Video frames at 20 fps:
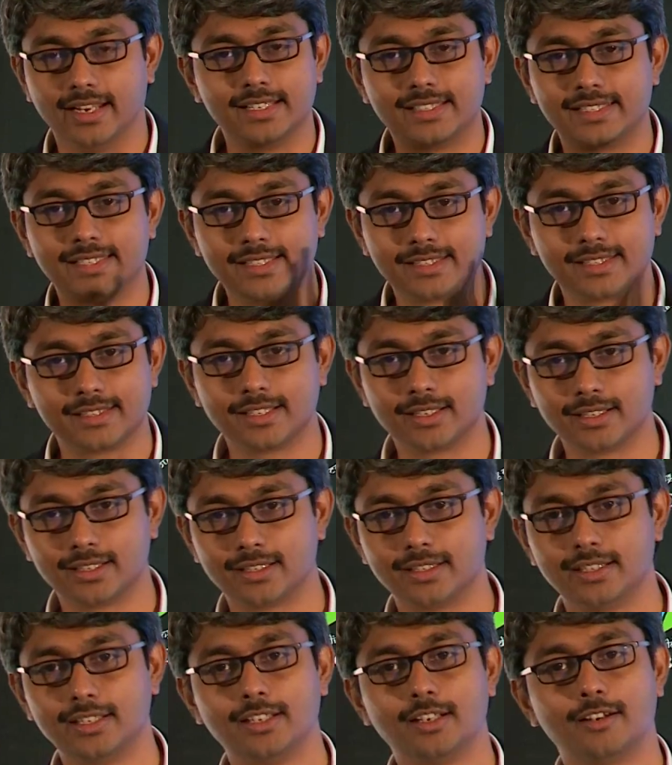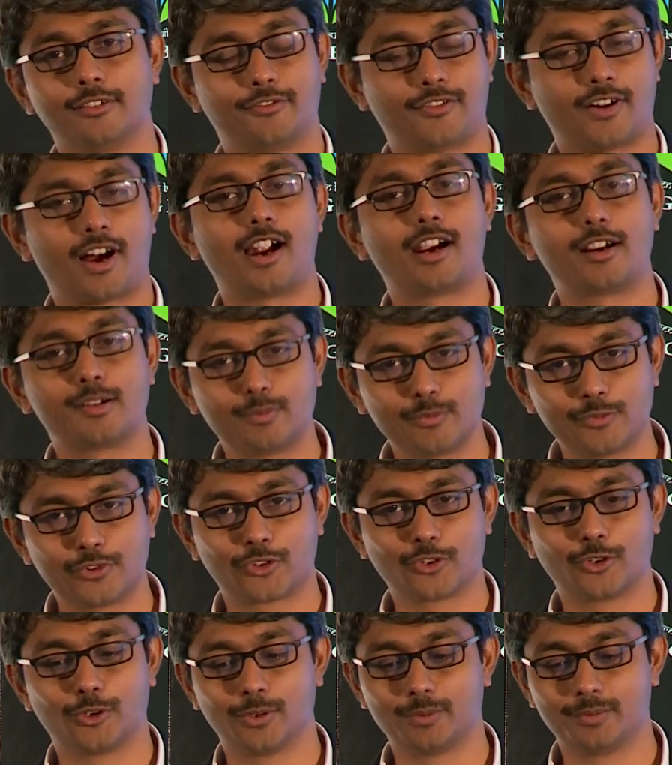It sits in a farm,
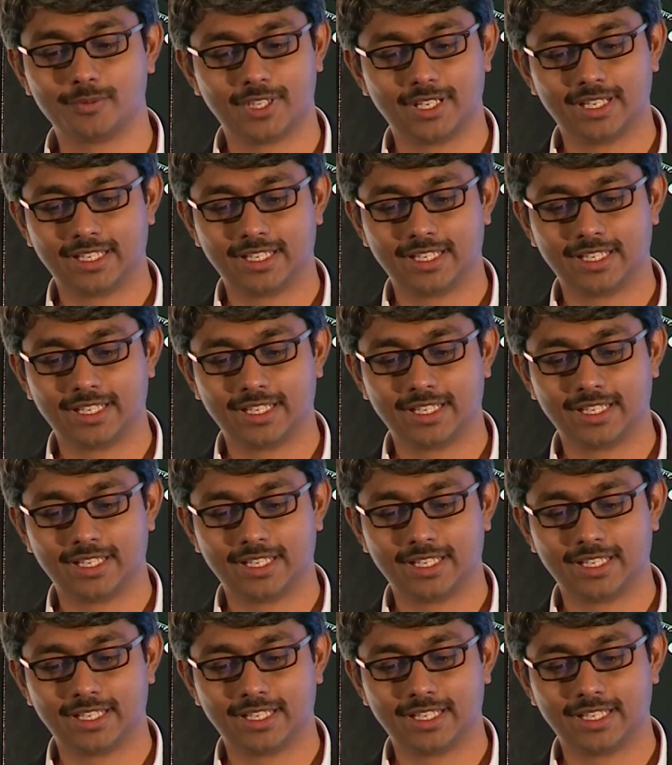so